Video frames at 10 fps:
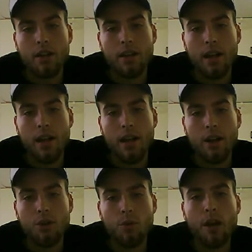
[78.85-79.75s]
And I
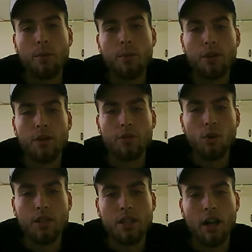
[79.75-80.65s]
do want to be only
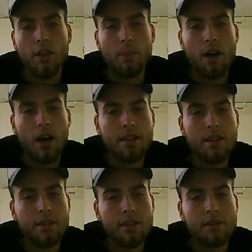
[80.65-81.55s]
focusing on the
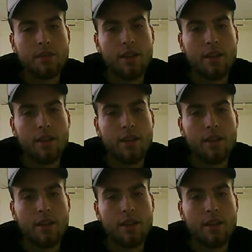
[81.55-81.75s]
positives